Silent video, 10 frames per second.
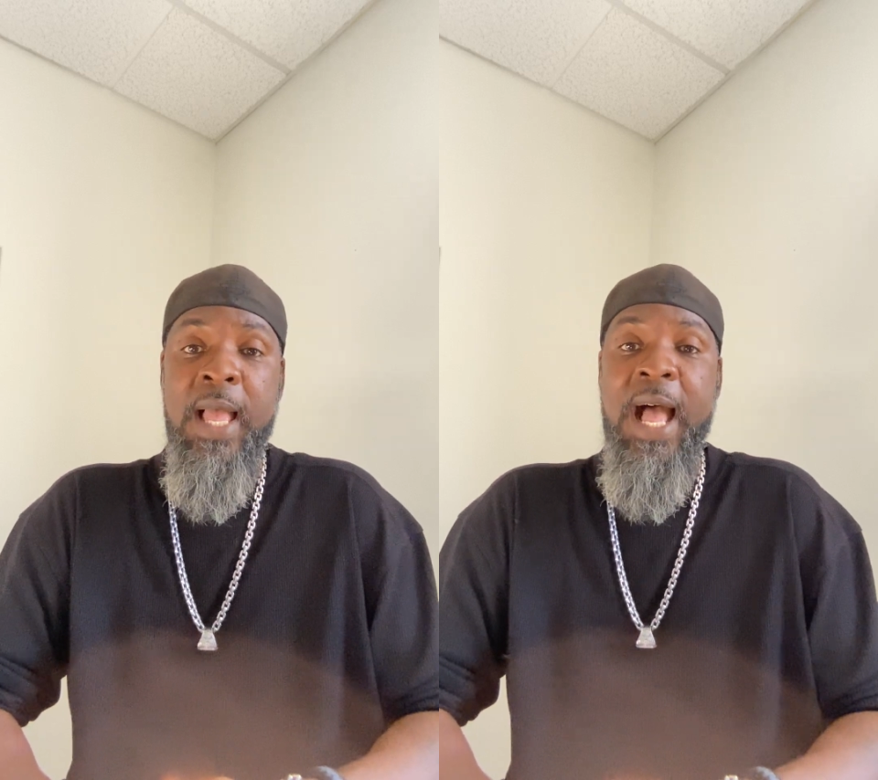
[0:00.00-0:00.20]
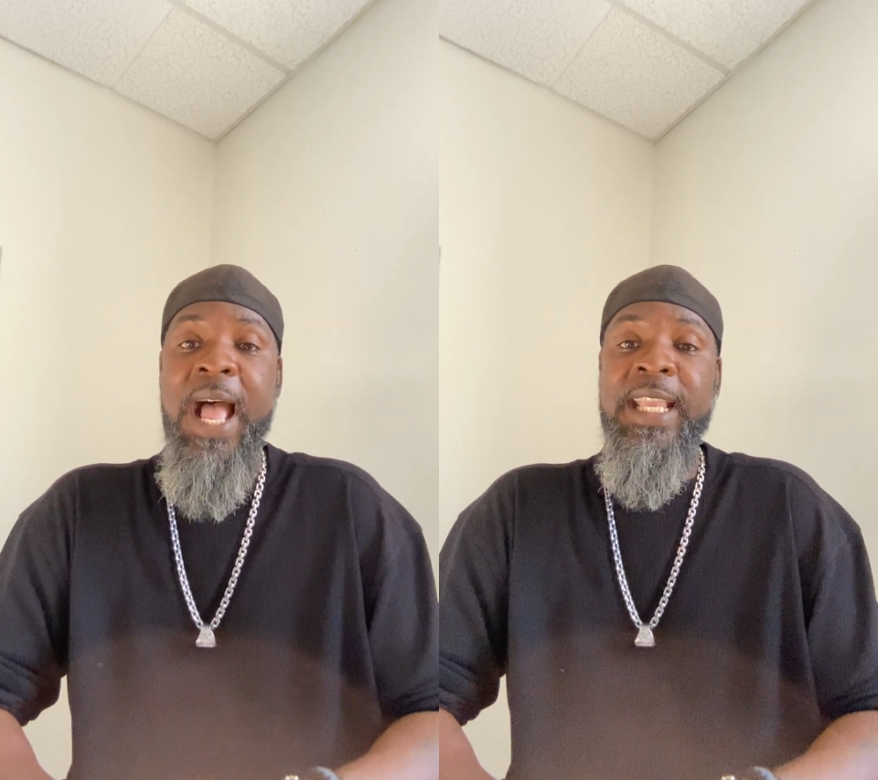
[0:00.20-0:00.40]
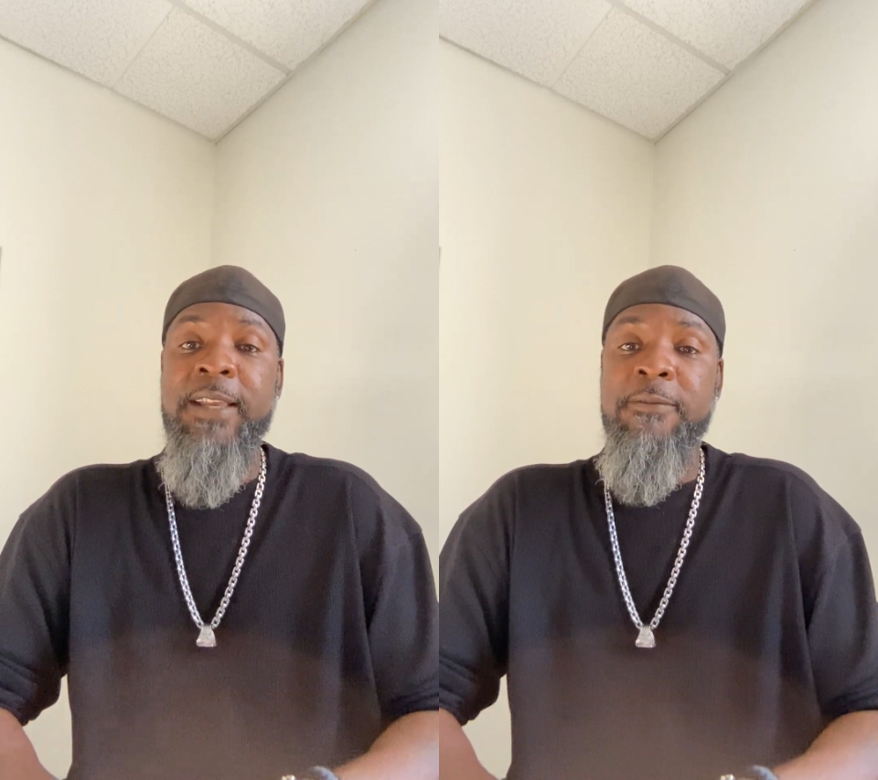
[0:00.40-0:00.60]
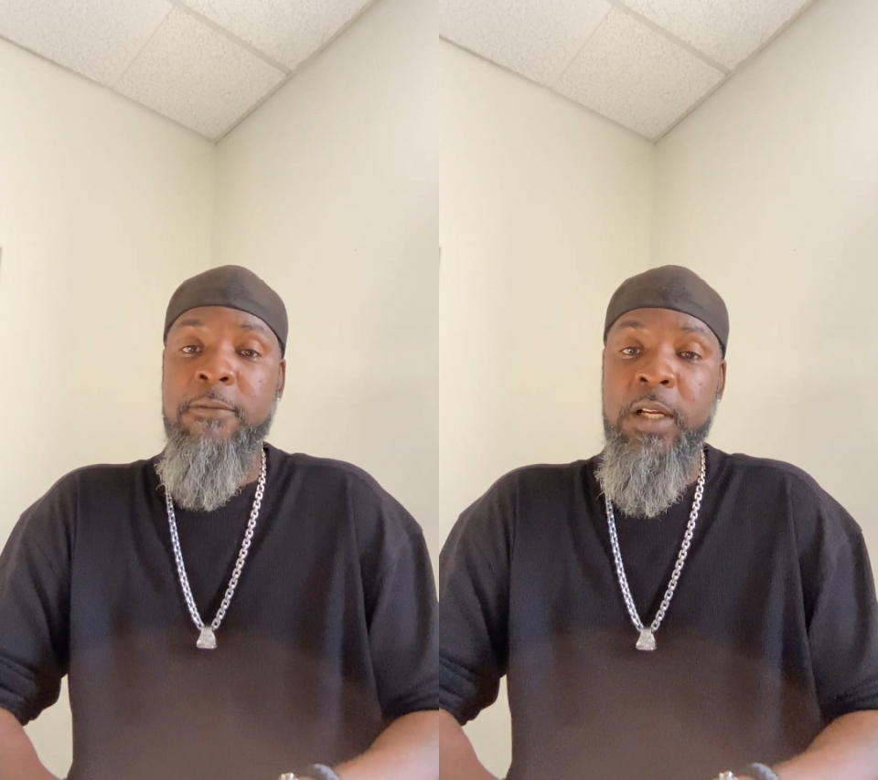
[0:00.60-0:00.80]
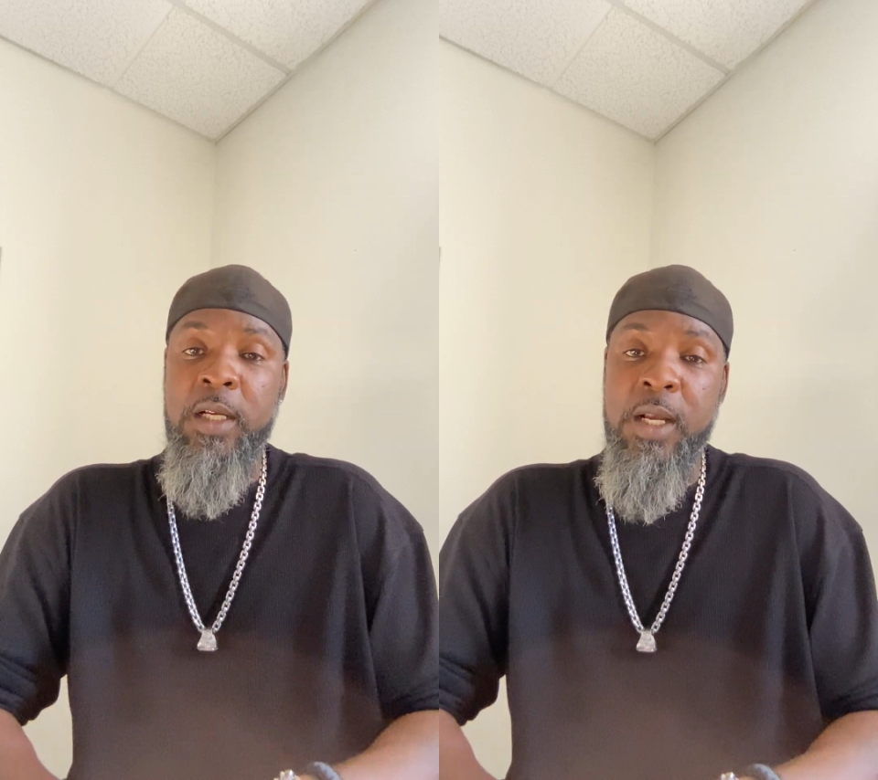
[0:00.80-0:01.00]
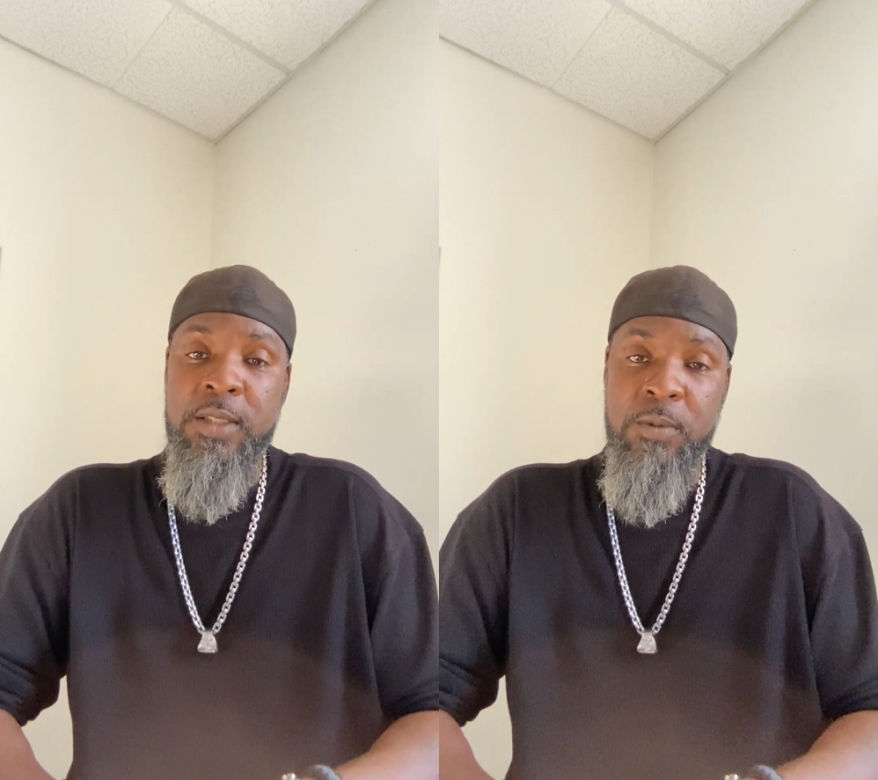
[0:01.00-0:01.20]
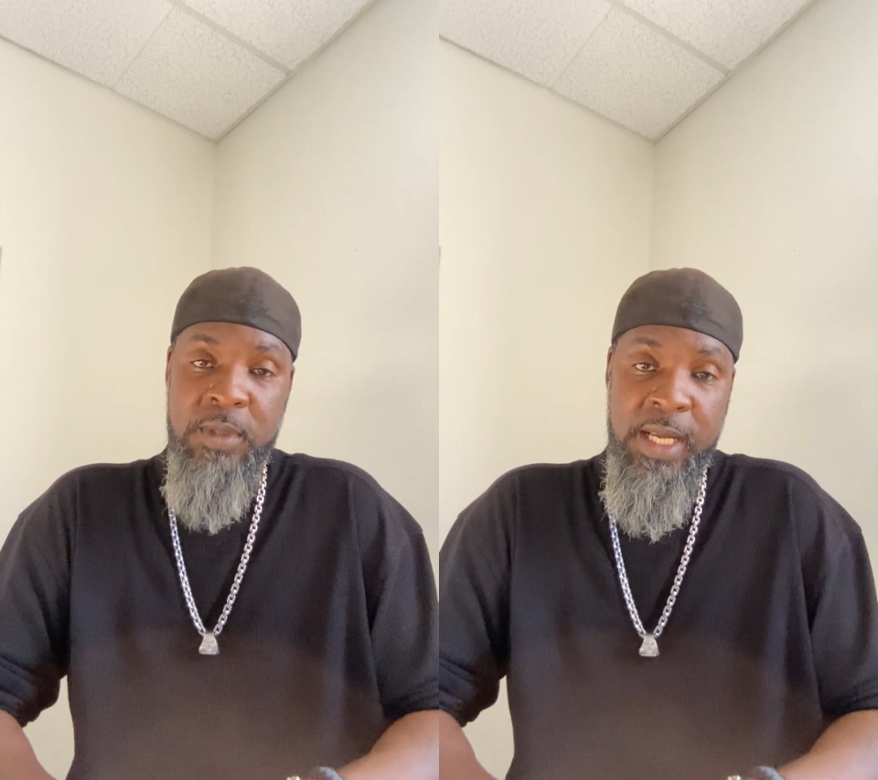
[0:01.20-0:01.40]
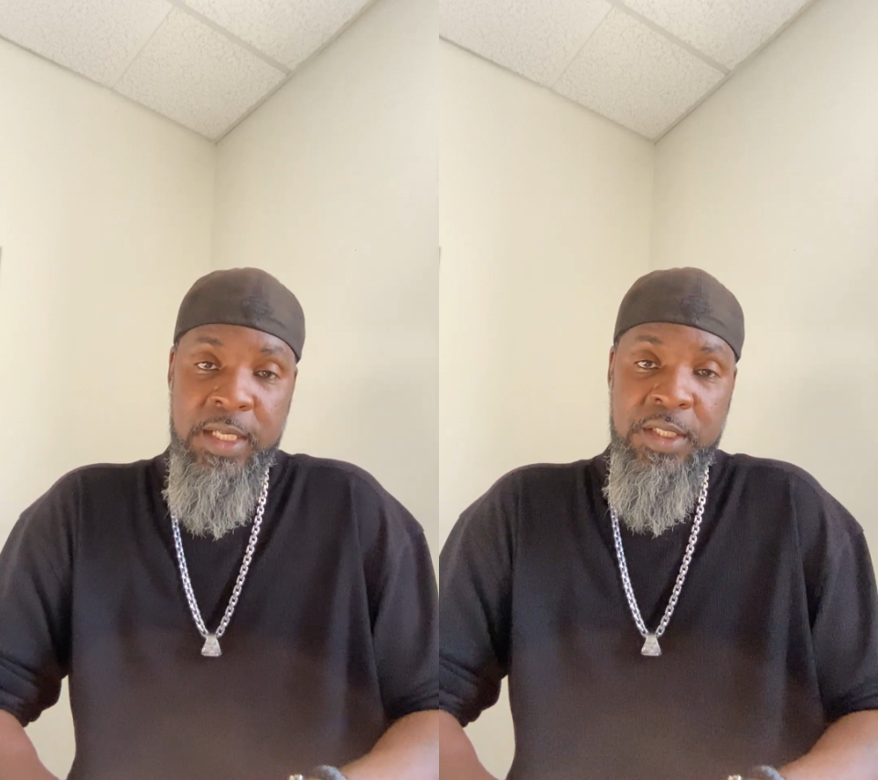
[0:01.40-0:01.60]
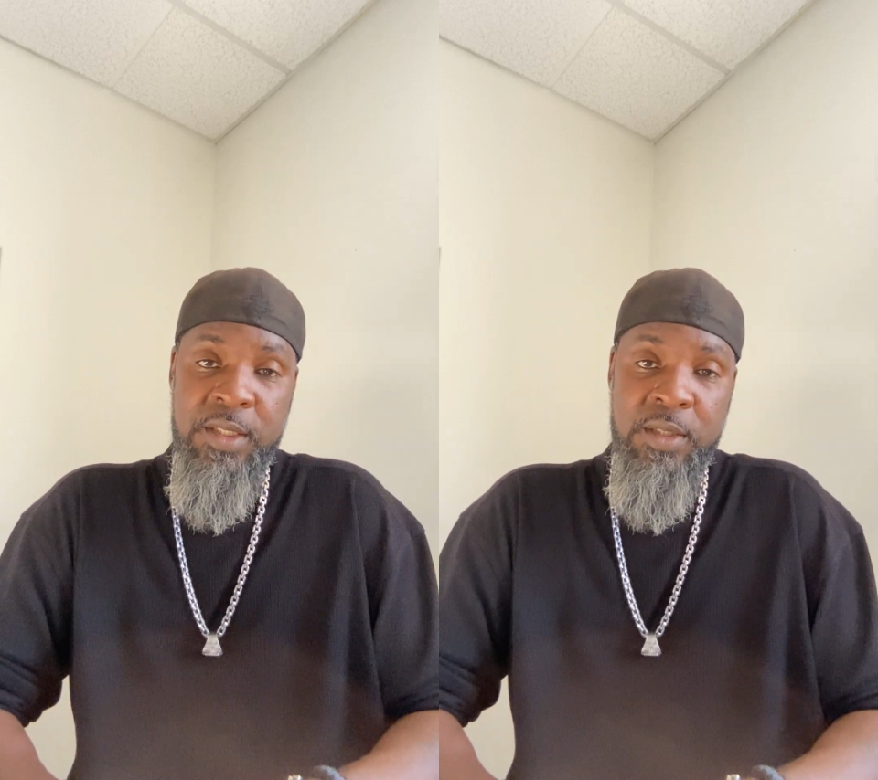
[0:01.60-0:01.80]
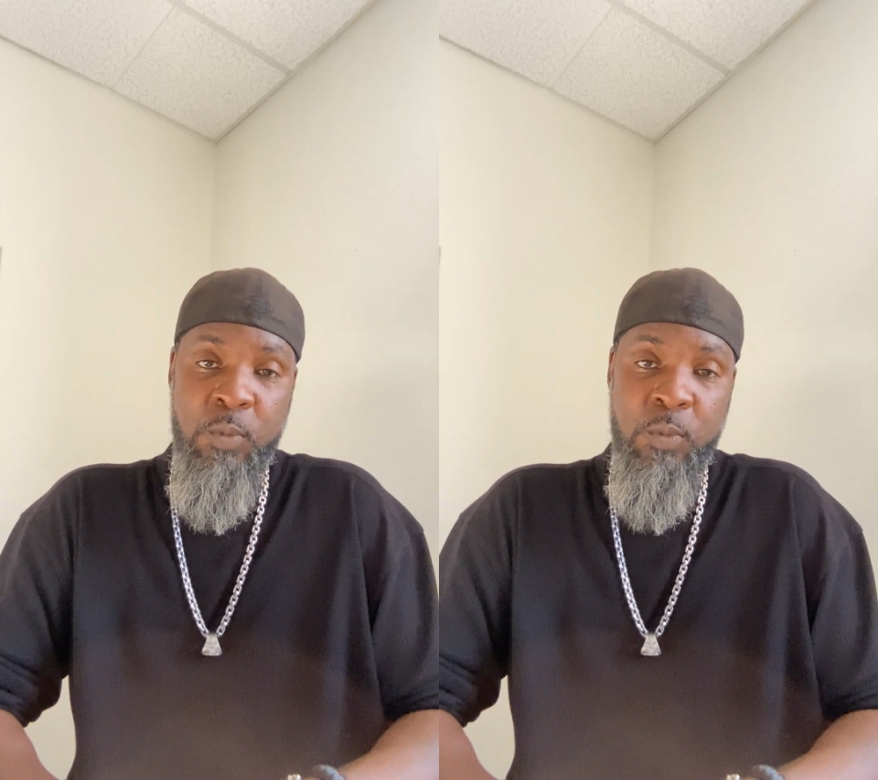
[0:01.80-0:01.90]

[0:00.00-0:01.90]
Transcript: I give free consultations.